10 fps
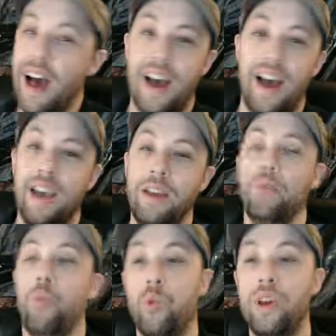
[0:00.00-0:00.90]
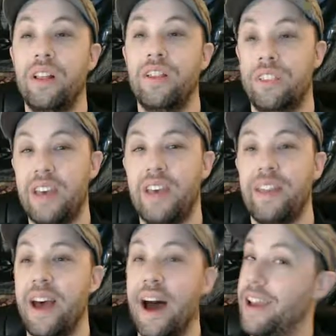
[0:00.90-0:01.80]
I will say
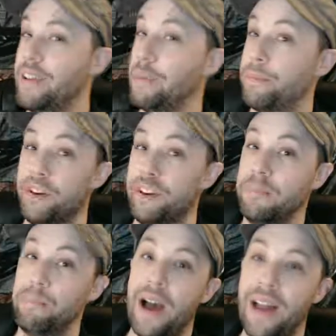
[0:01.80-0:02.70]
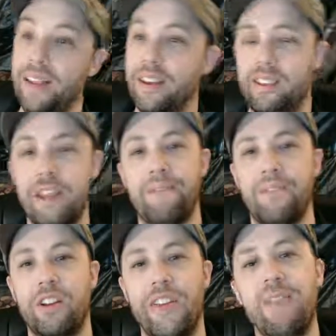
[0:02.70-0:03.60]
that I am a pretty good pilot, except
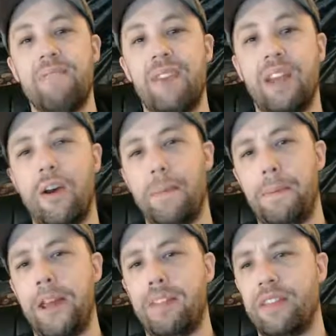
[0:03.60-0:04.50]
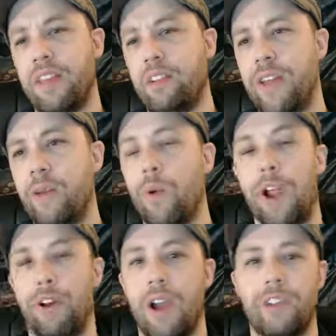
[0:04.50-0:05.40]
for that video I put out the other day where I
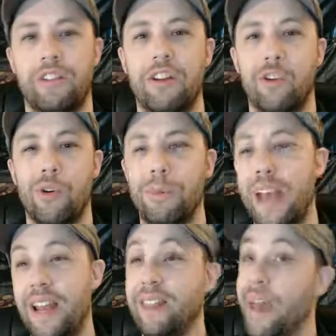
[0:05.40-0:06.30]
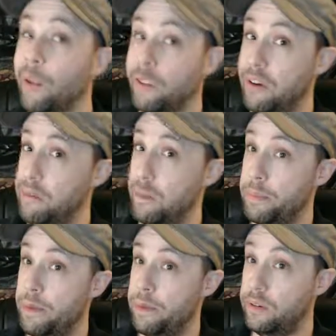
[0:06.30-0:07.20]
crashed into a planet. That was on
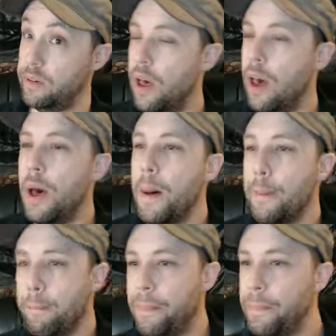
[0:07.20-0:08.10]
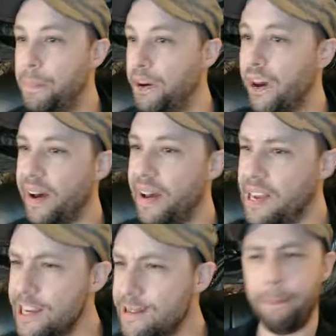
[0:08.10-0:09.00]
purpose,
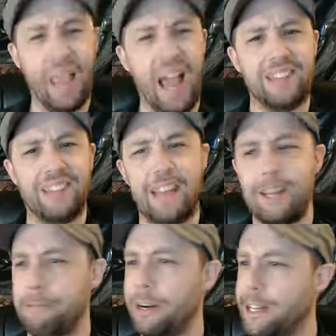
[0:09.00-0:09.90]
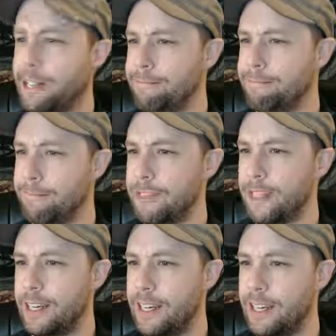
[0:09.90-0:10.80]
but I'd say I did pretty good. Uh,
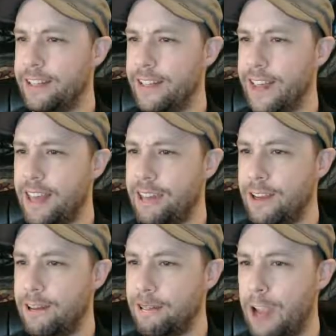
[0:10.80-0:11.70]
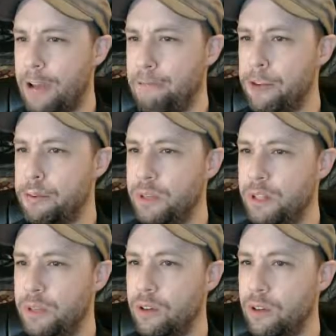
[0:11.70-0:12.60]
I'd say that uh, kind of puts me
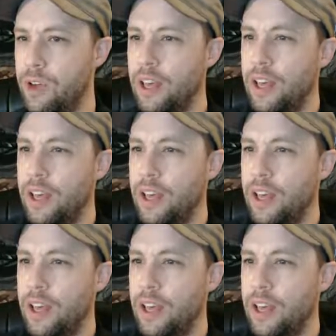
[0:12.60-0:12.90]
to